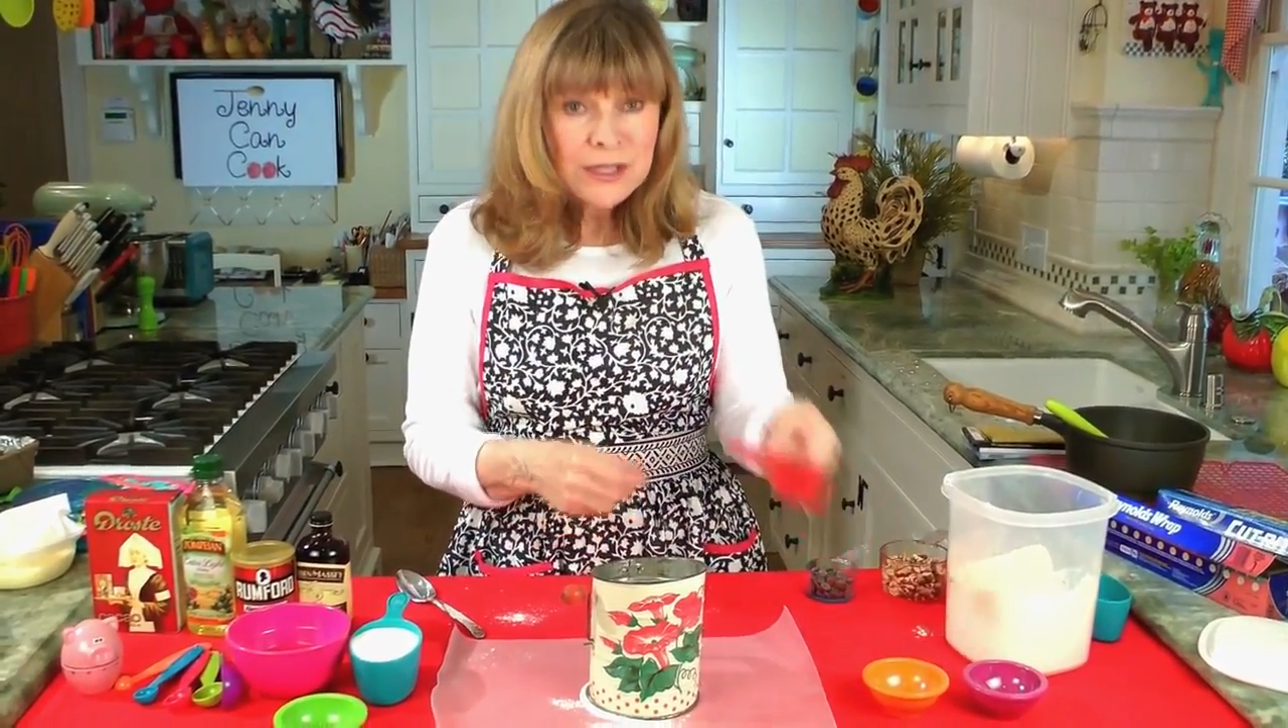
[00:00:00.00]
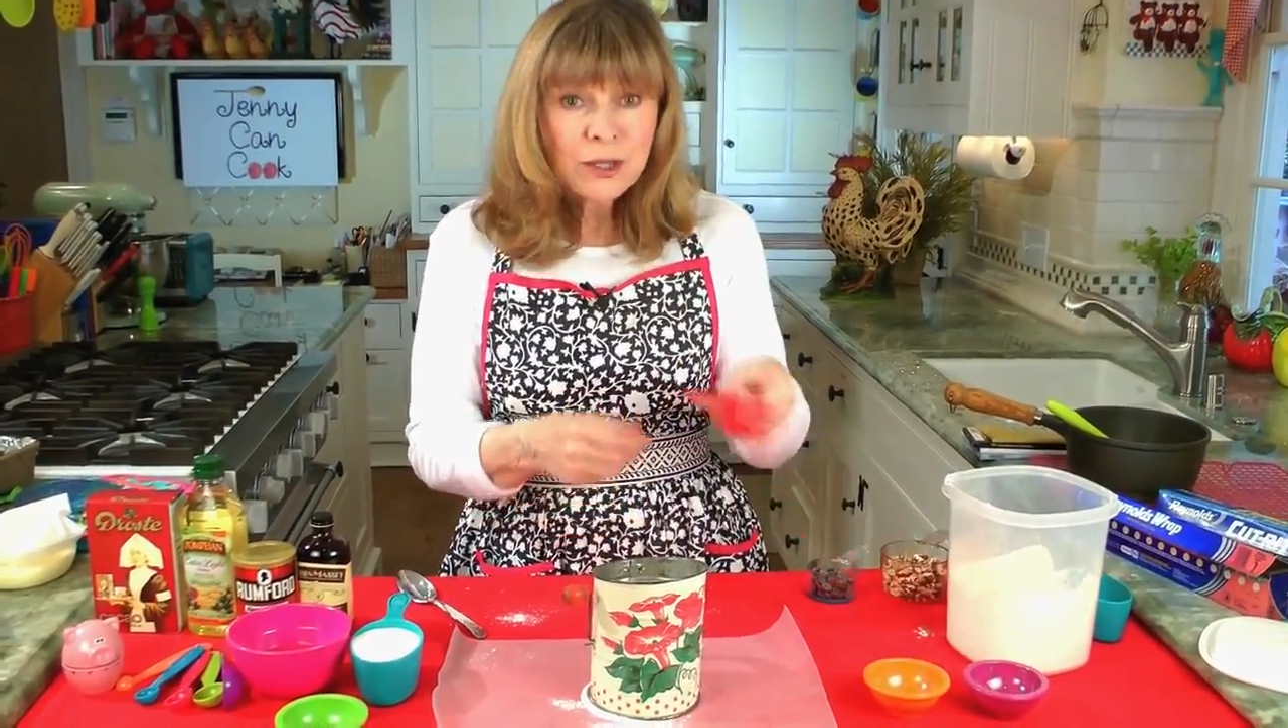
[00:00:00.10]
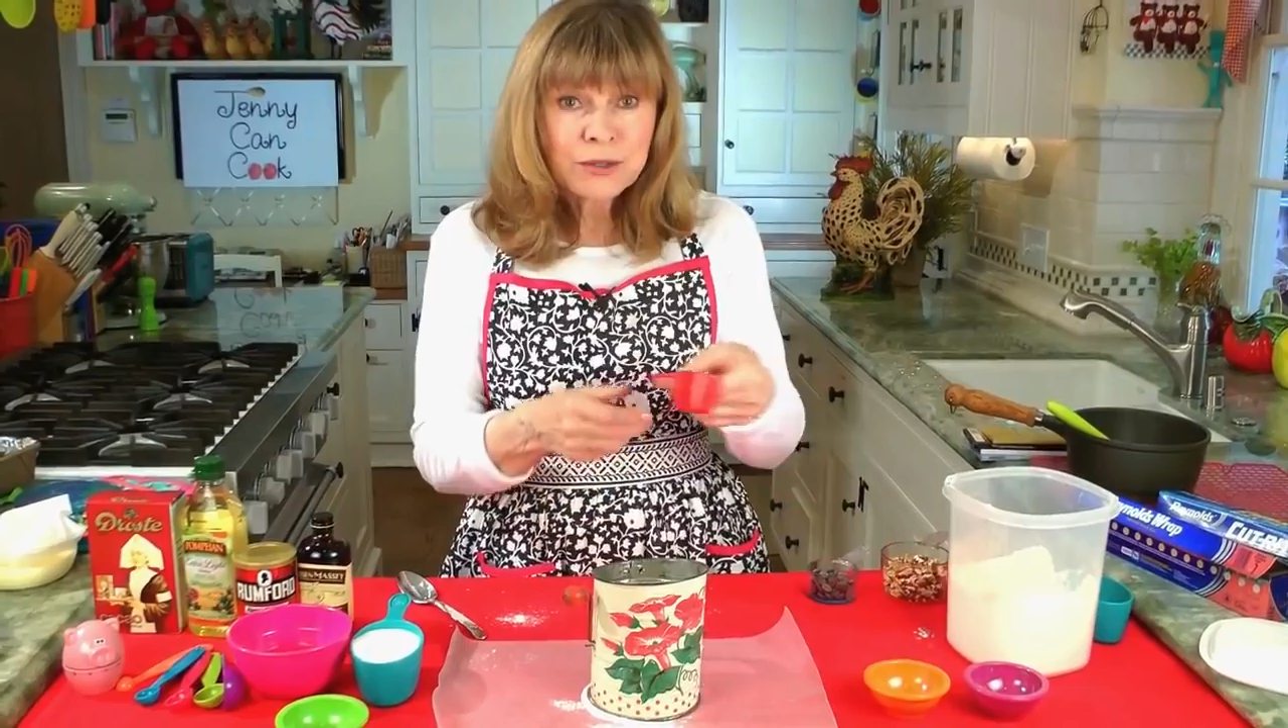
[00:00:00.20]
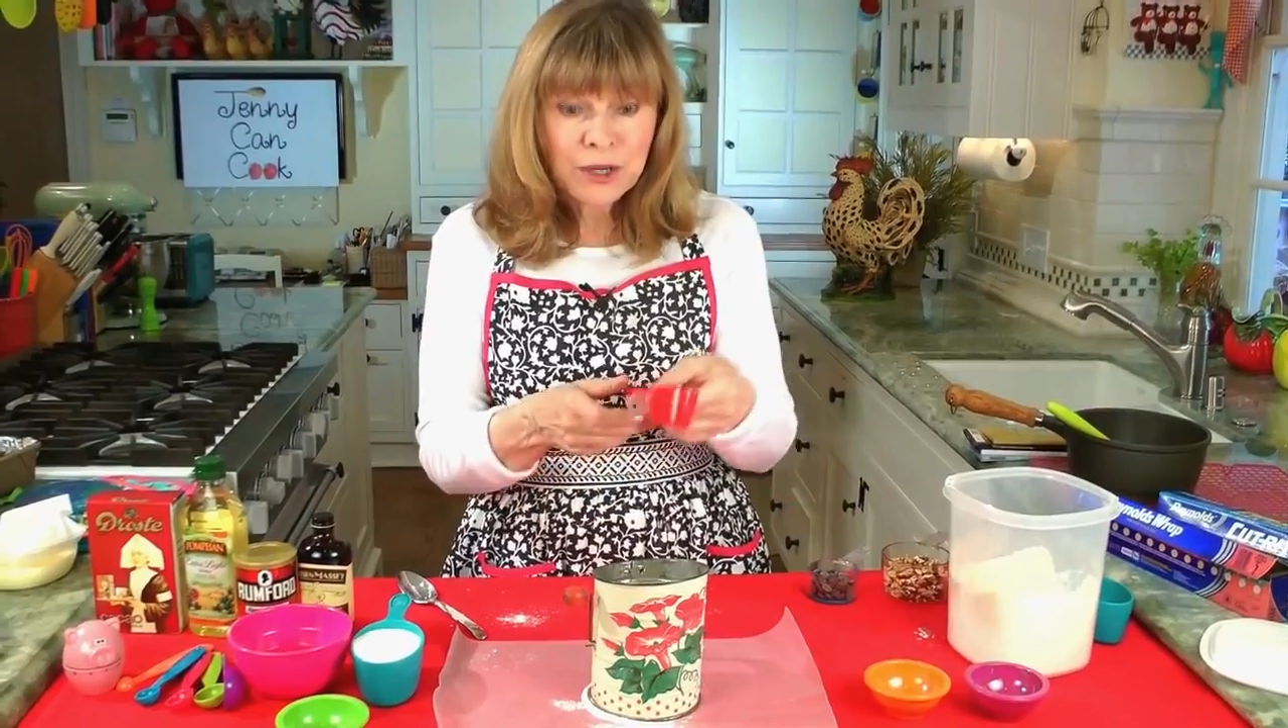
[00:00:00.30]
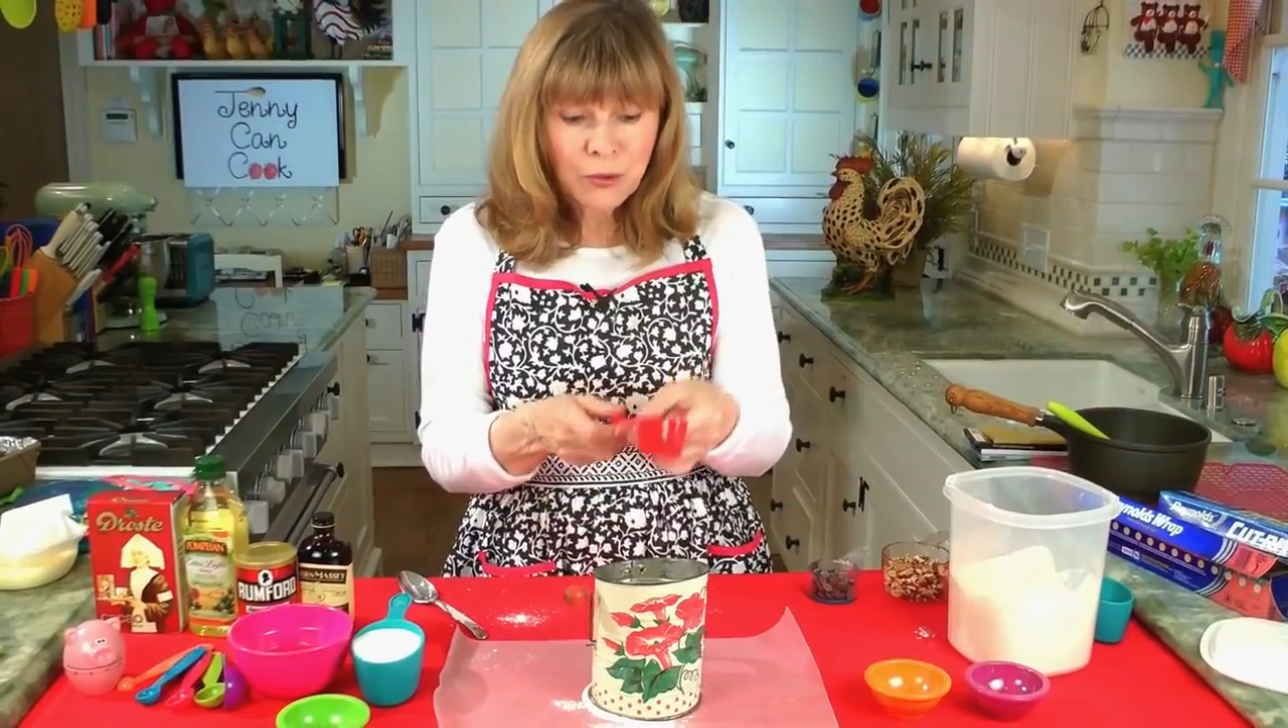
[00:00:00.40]

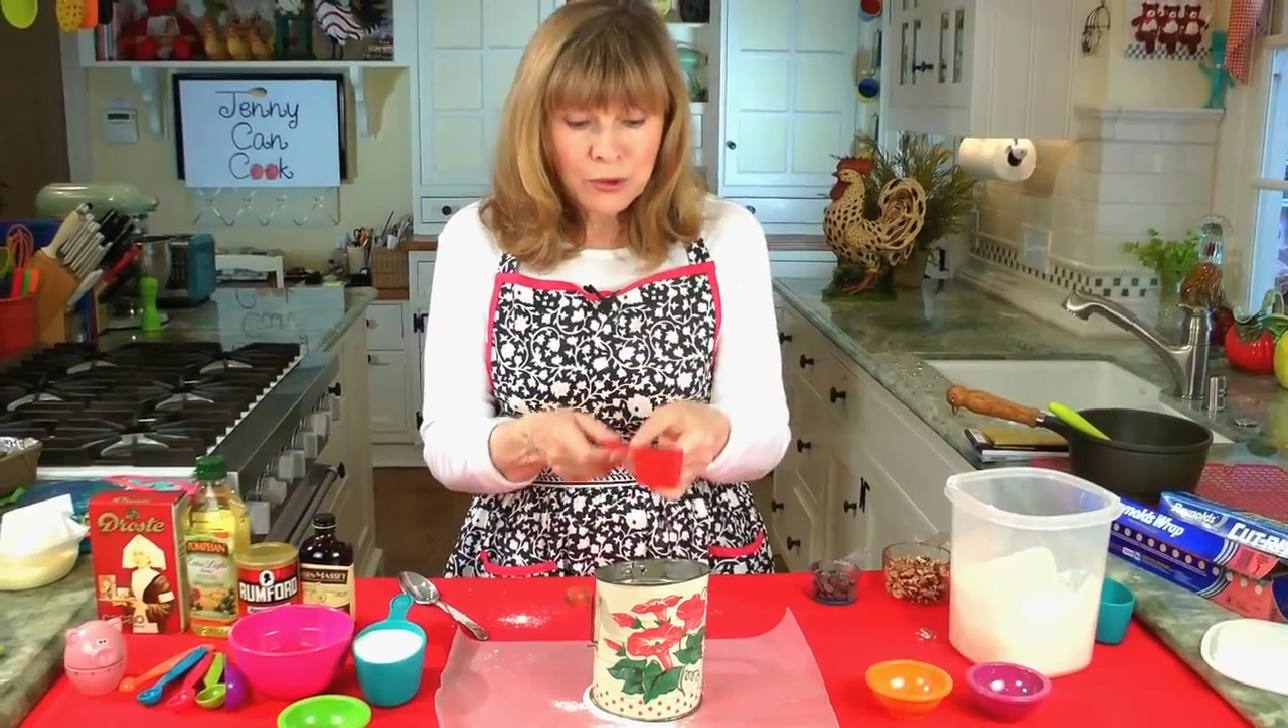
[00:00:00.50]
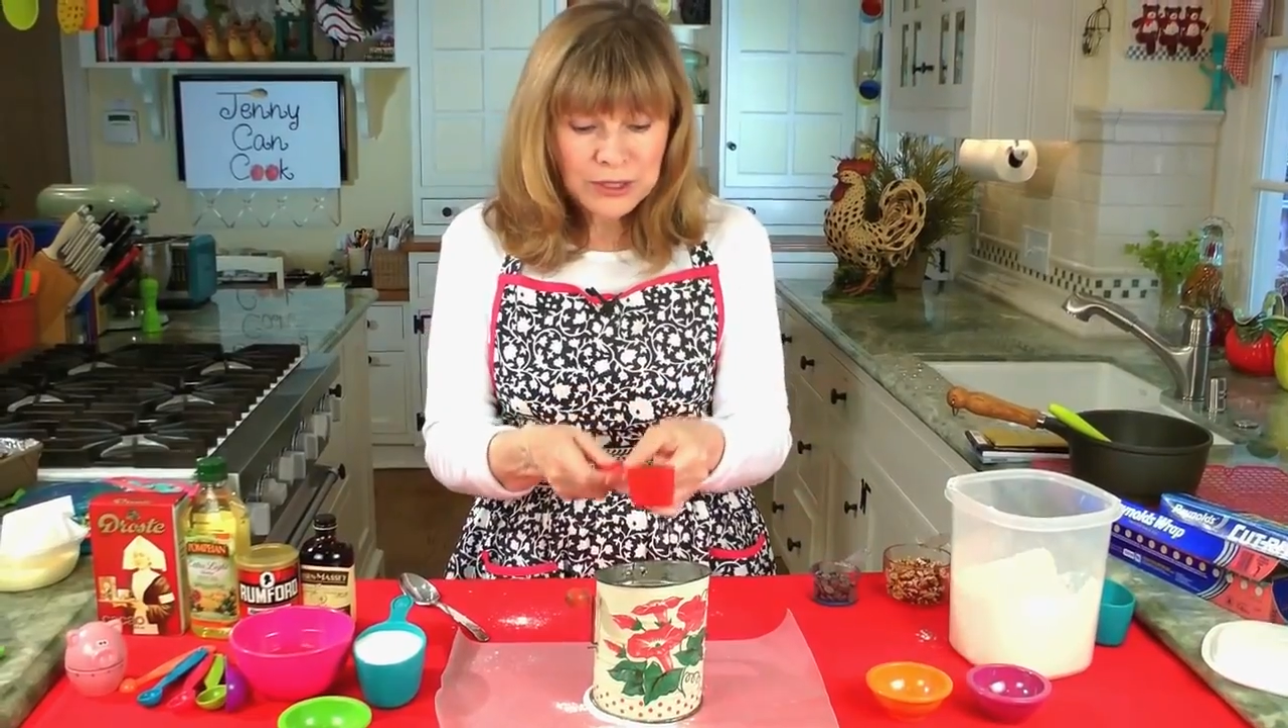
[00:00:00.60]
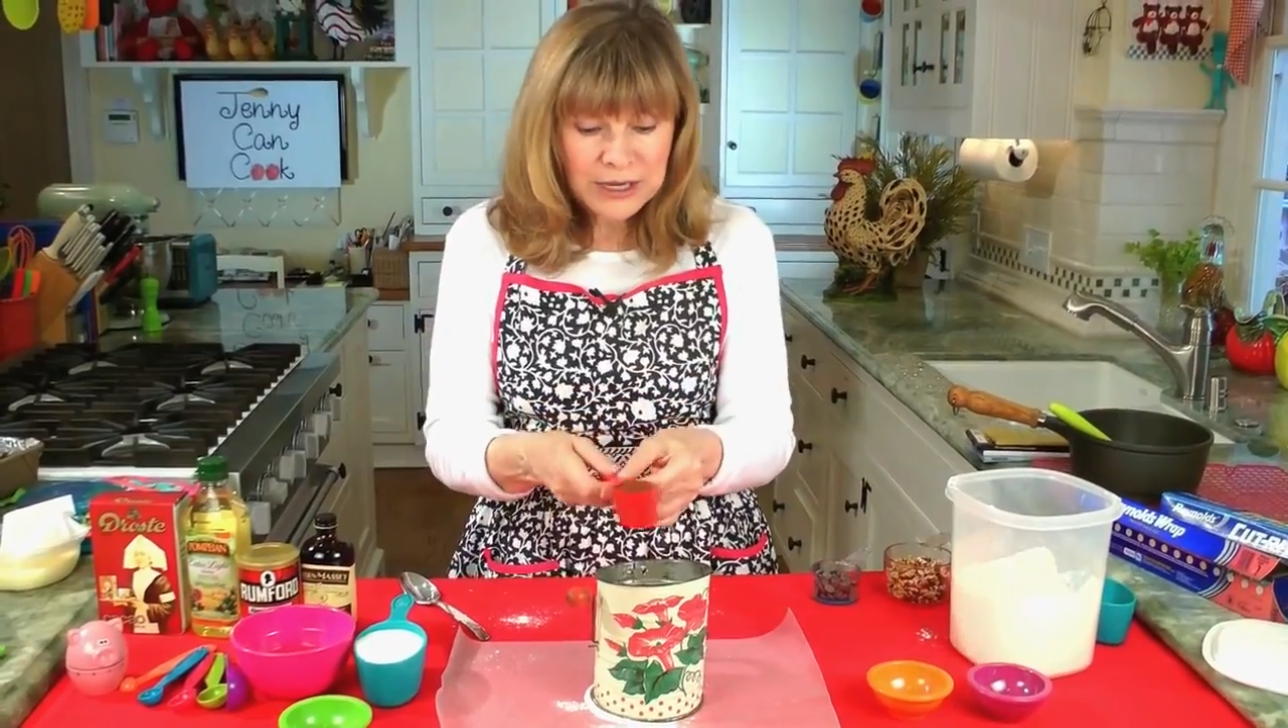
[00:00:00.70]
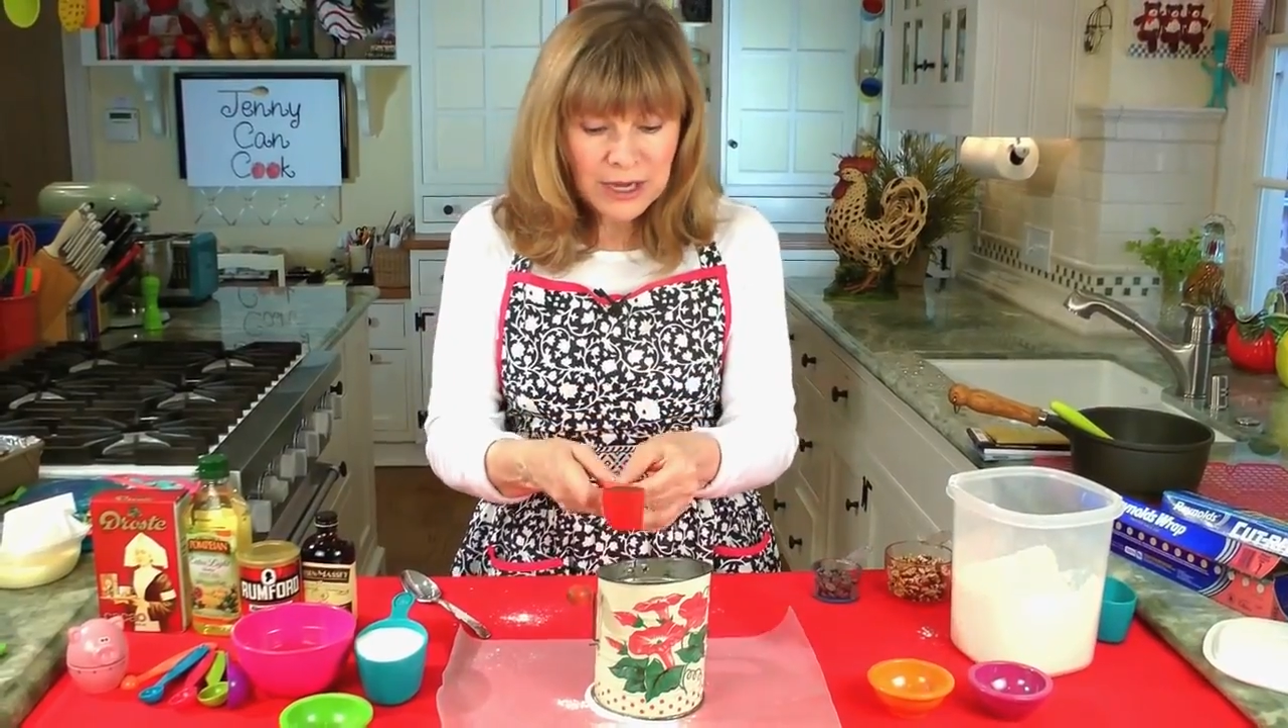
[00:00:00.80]
So it's 1/4